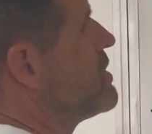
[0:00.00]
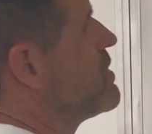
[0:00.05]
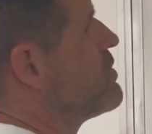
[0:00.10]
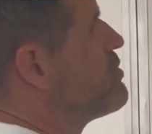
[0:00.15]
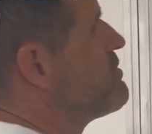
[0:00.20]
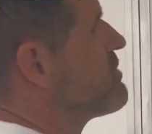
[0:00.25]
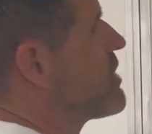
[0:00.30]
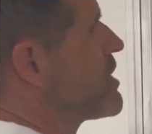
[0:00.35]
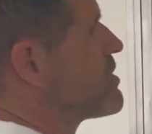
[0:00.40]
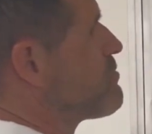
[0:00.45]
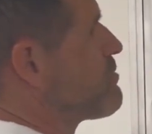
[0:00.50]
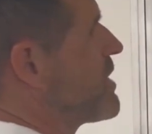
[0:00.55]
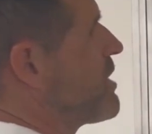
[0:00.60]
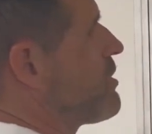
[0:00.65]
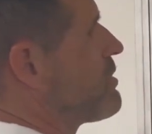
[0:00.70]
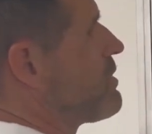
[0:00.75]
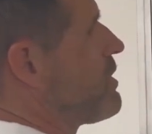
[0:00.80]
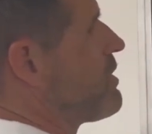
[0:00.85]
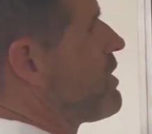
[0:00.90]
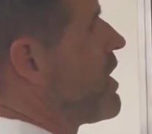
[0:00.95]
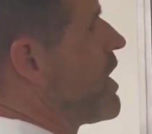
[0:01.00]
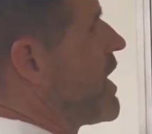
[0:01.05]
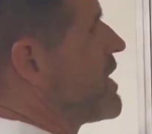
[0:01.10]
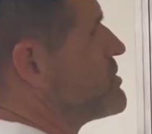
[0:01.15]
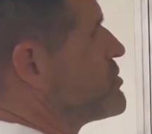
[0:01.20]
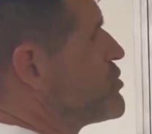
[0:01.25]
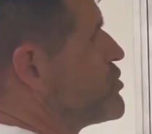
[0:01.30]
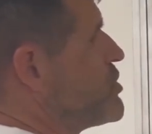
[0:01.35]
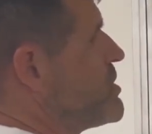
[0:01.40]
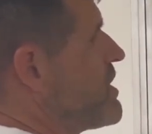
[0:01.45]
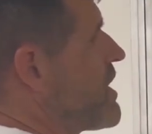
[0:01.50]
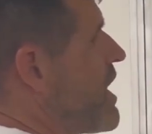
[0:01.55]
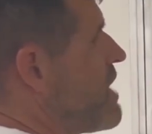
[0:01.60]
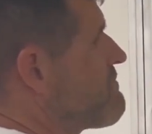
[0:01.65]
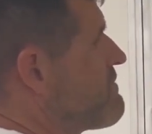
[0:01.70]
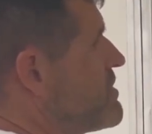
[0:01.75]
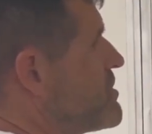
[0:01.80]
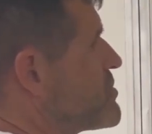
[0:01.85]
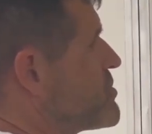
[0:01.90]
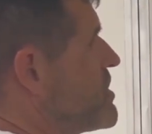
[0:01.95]
We've got the parallel lines
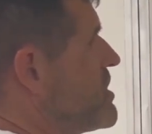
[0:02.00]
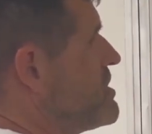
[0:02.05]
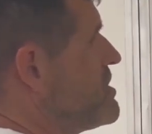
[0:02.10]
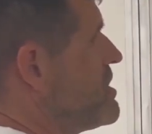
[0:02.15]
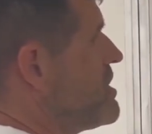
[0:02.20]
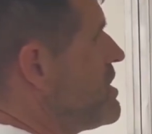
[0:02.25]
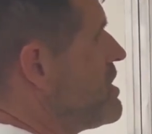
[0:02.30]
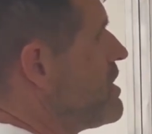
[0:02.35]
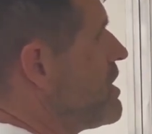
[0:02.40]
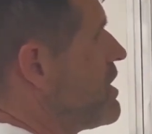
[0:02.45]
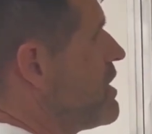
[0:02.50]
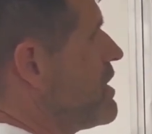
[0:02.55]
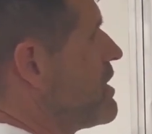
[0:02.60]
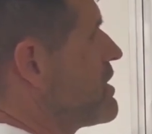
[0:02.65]
GF and CD